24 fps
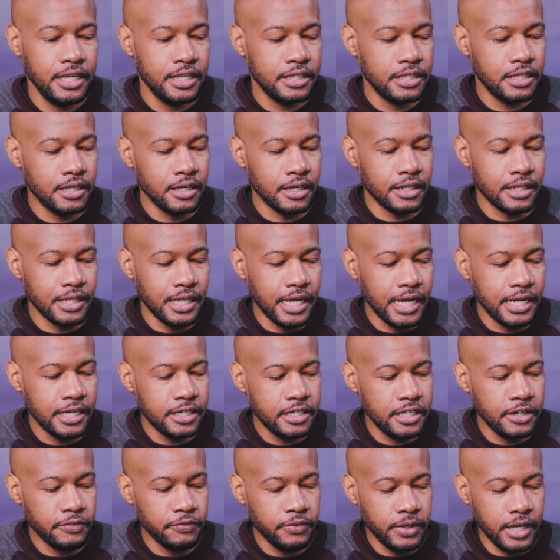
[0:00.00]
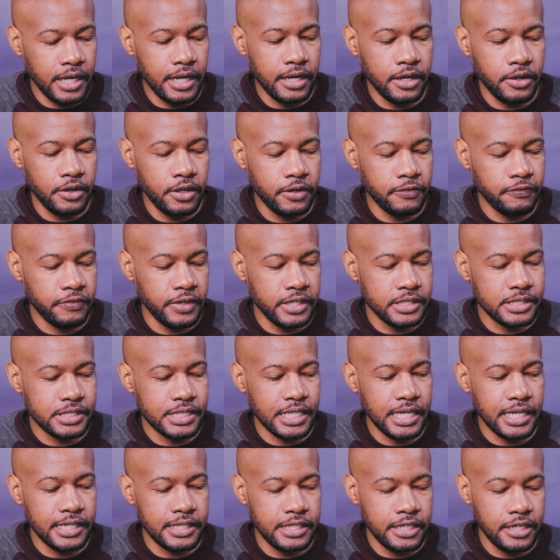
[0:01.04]
There are a lot of different audio interfaces
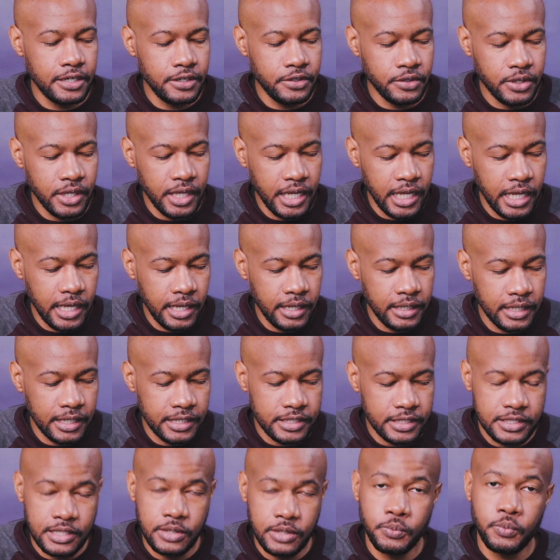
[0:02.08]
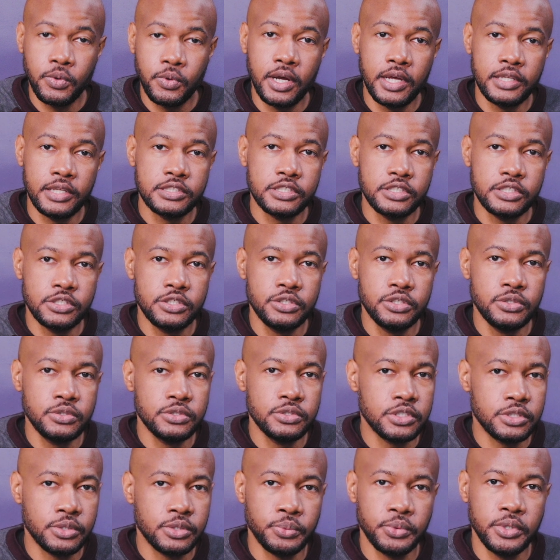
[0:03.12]
out there. You can add, like I said, 1 to 2
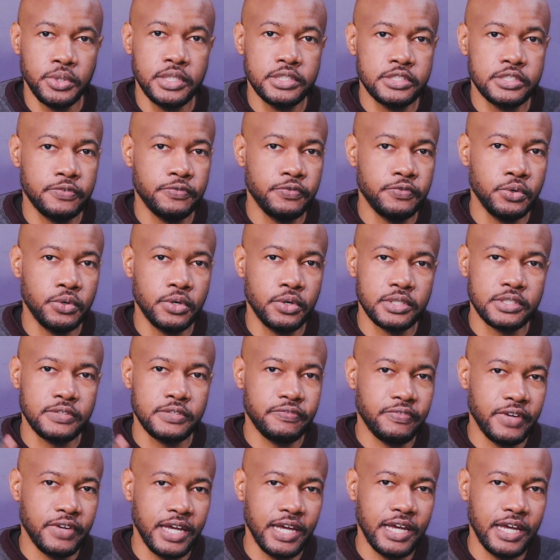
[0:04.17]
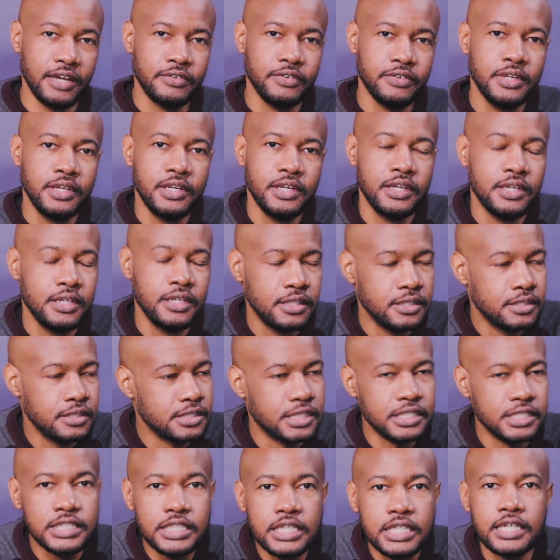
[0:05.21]
to 3 to 4 to 5
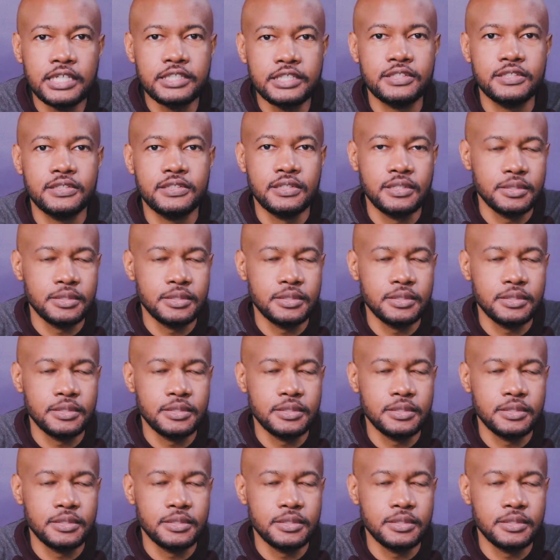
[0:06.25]
to 6